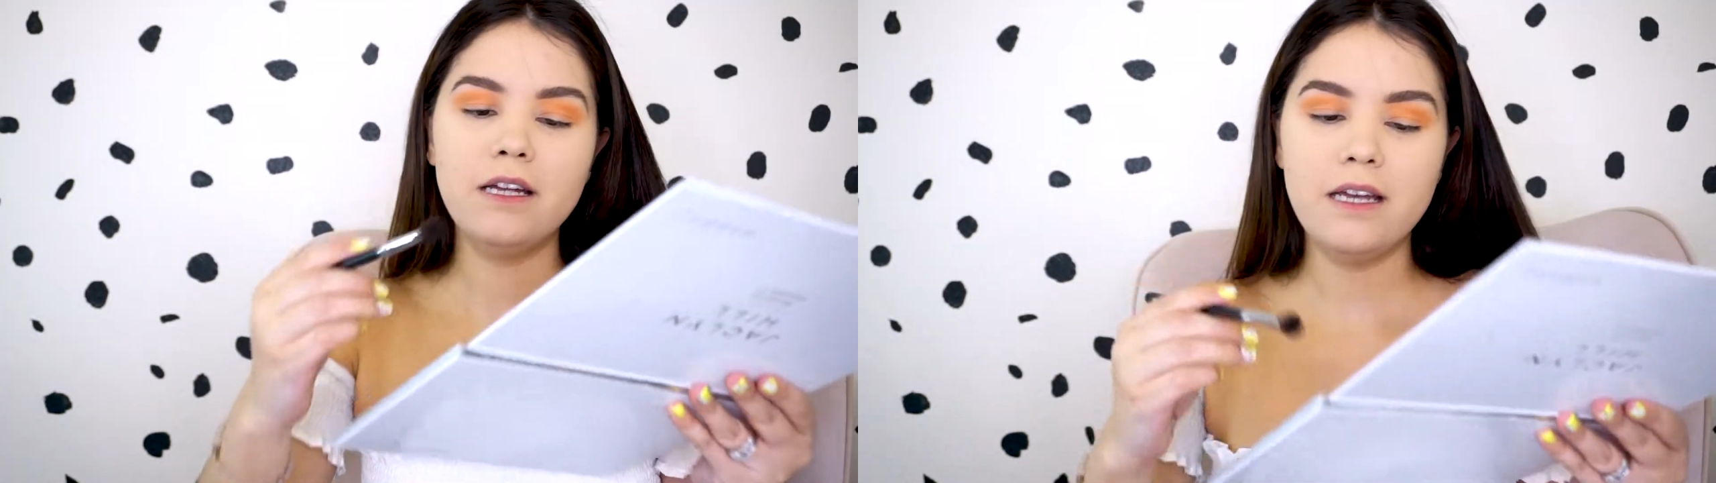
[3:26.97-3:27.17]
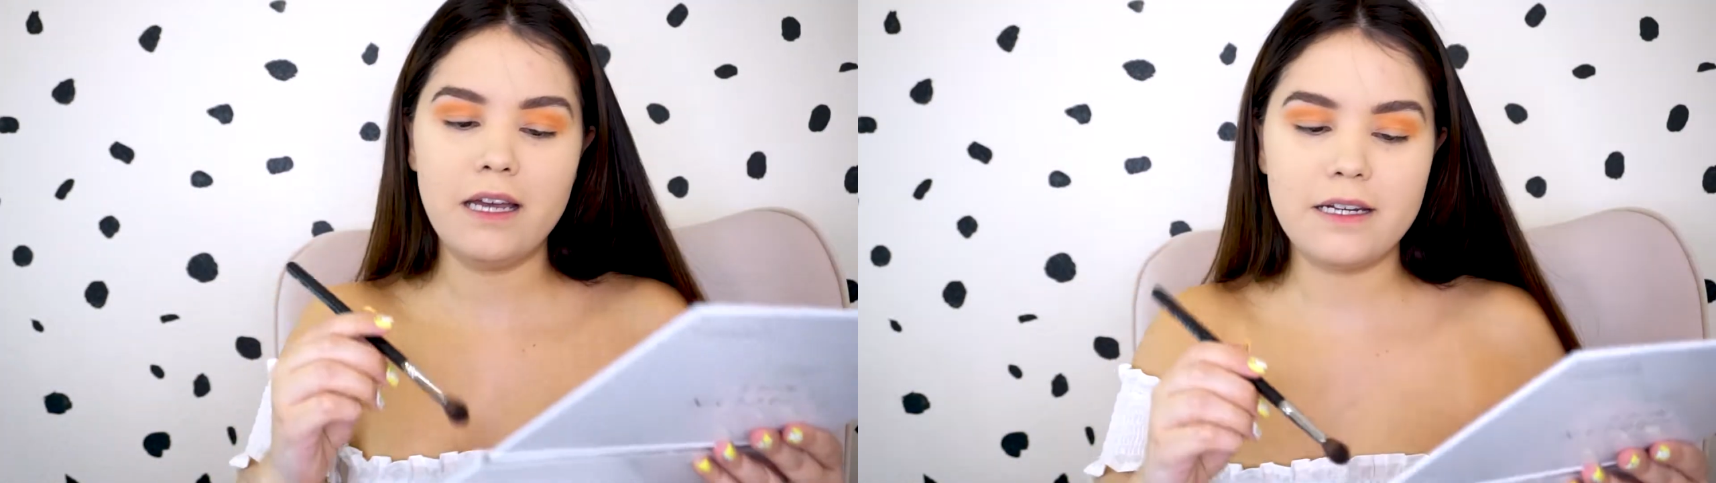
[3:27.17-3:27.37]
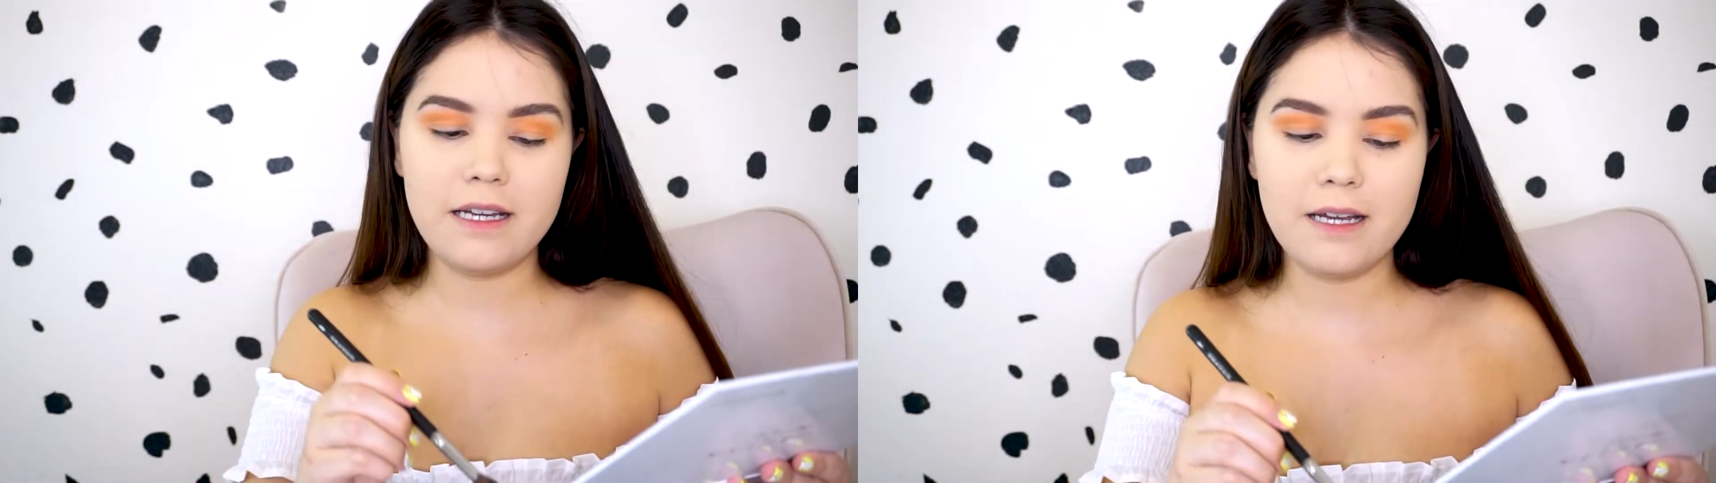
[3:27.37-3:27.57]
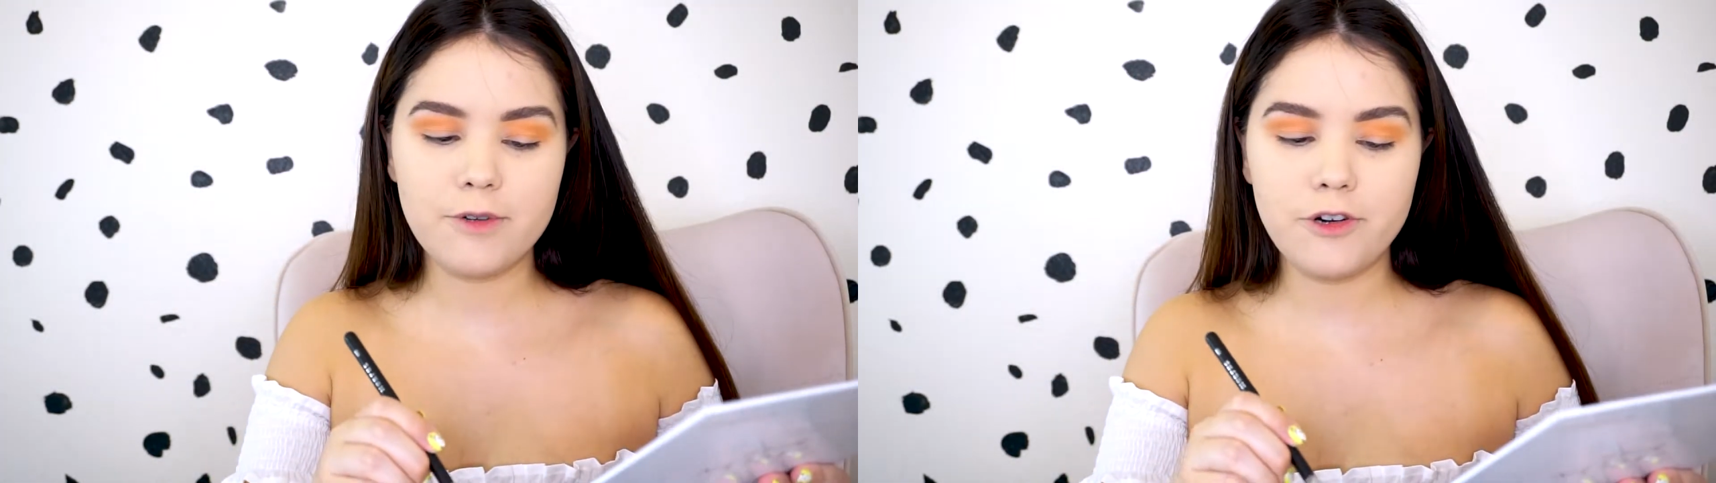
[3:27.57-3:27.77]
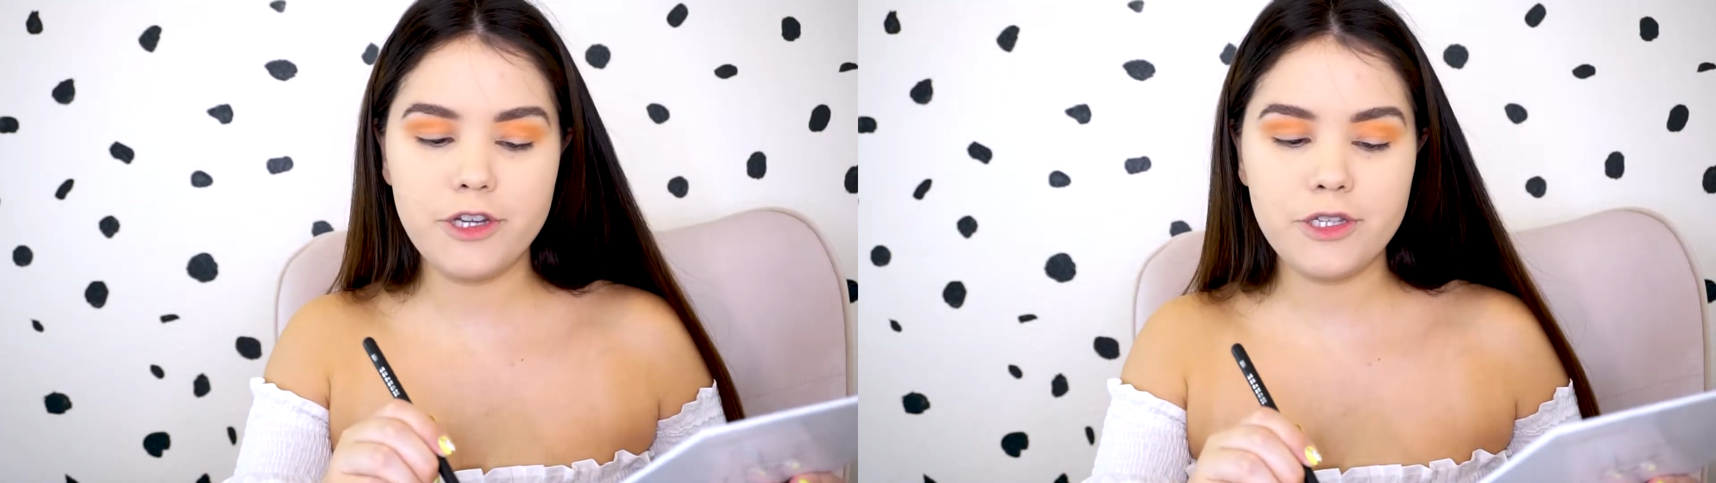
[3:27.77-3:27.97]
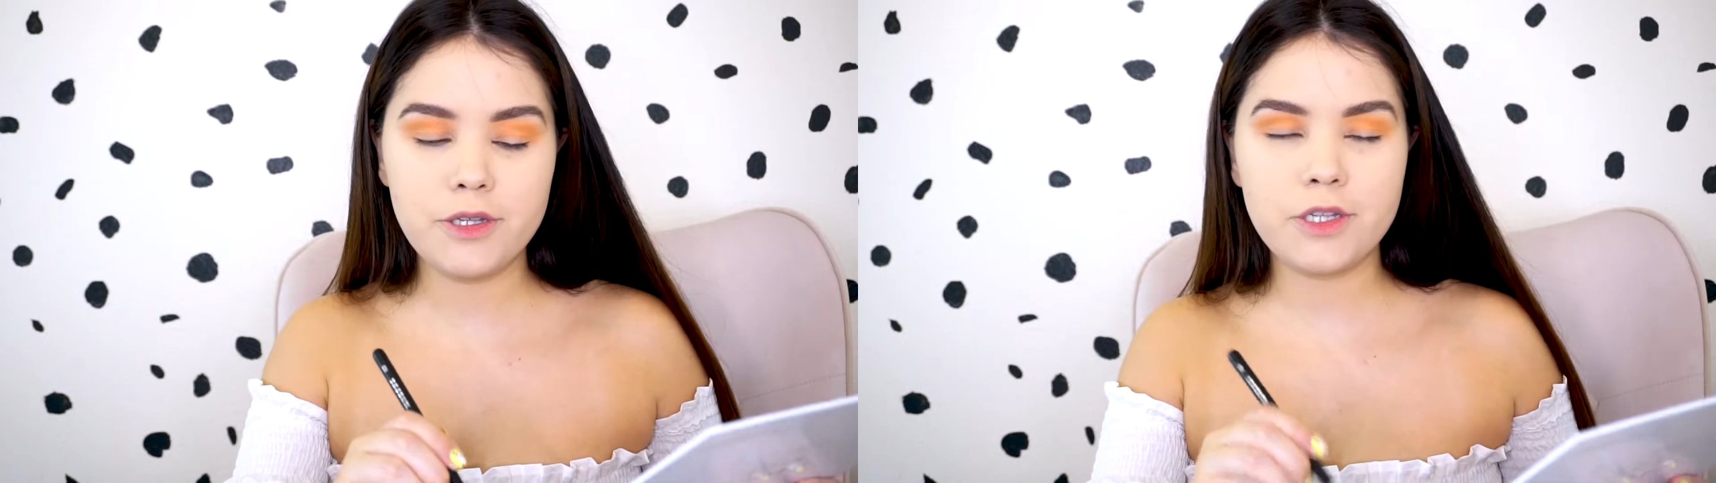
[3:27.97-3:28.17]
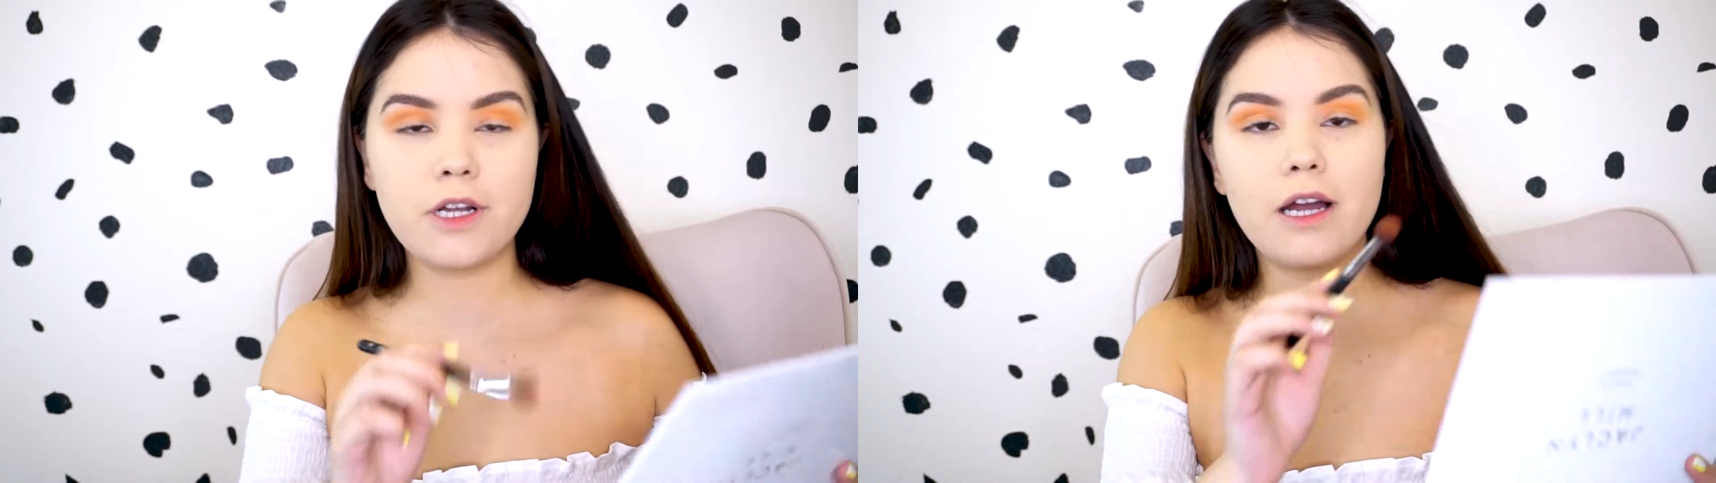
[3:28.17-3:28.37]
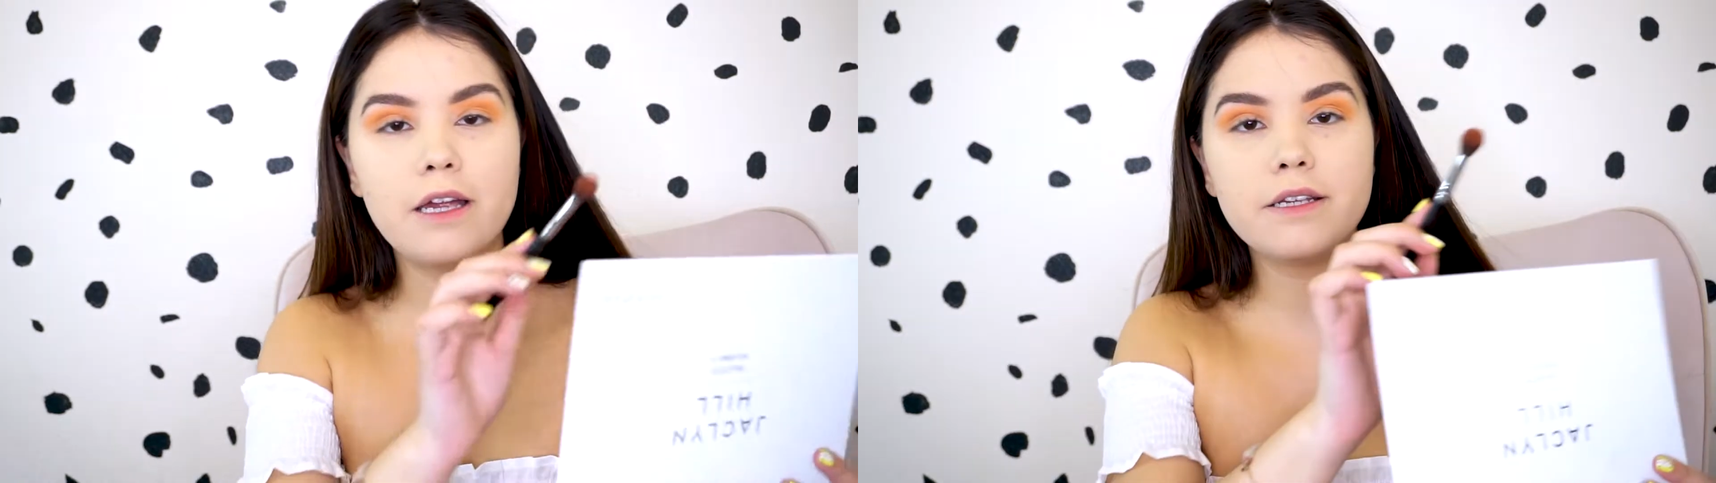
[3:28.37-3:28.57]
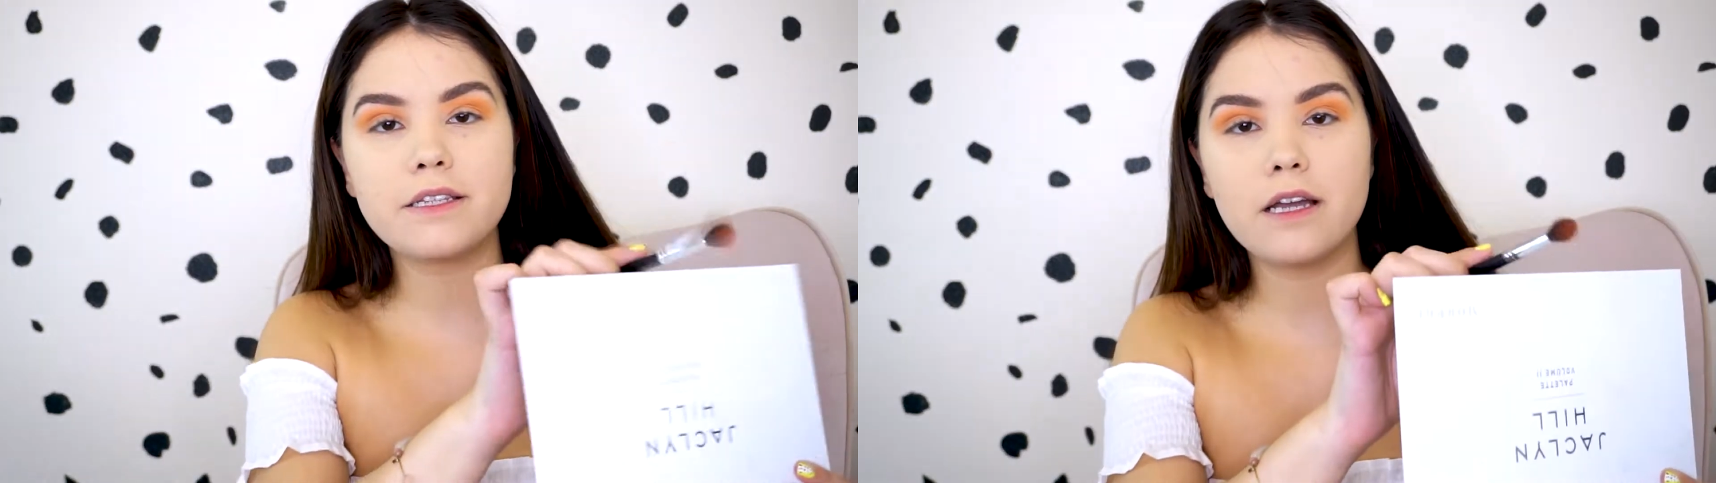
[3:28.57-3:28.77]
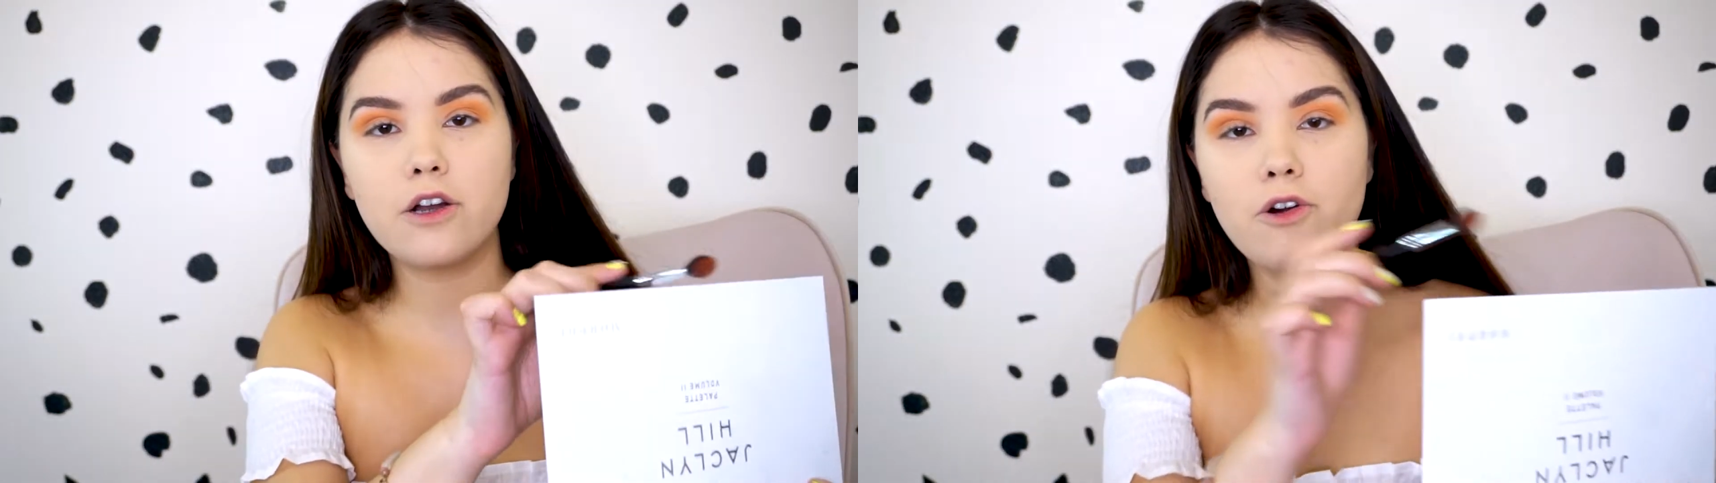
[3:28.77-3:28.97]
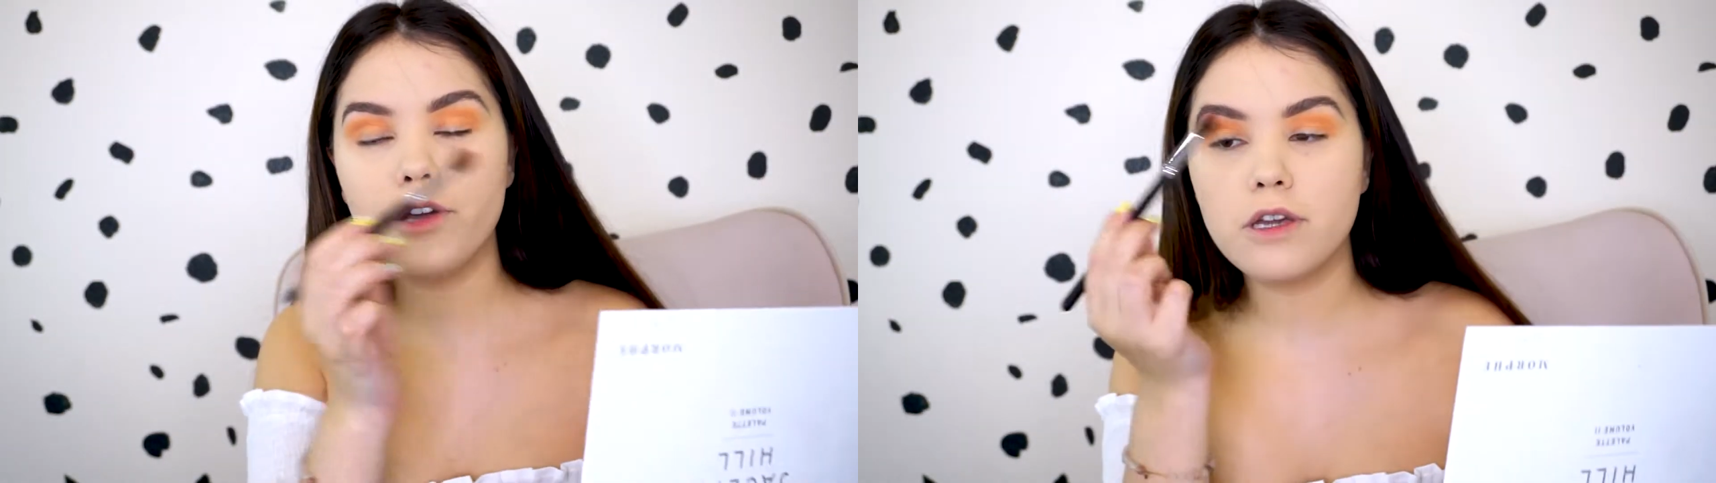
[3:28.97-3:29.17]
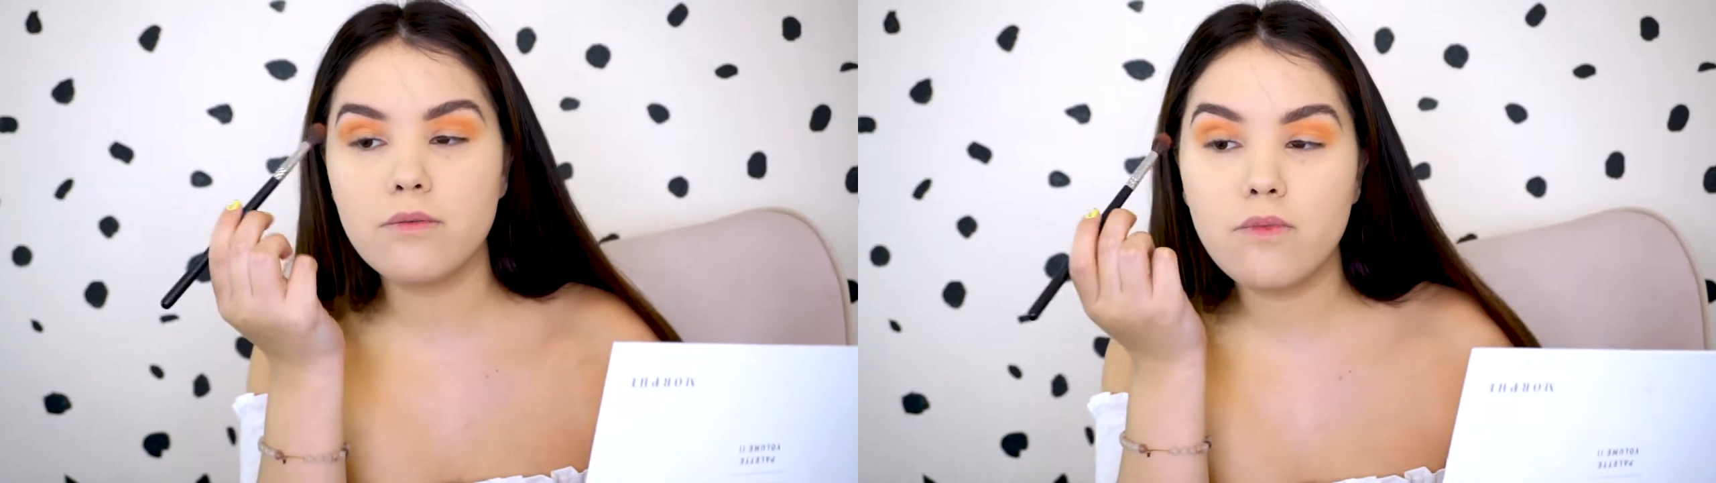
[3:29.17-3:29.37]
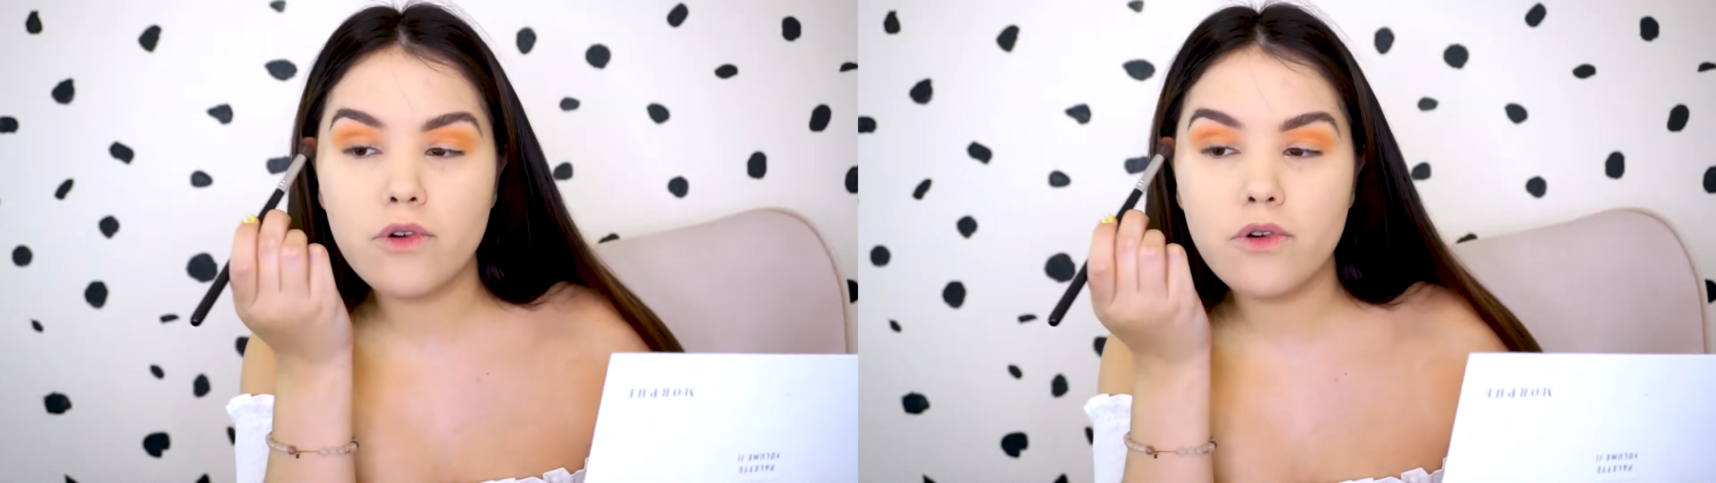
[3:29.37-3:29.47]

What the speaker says: and I am going to start going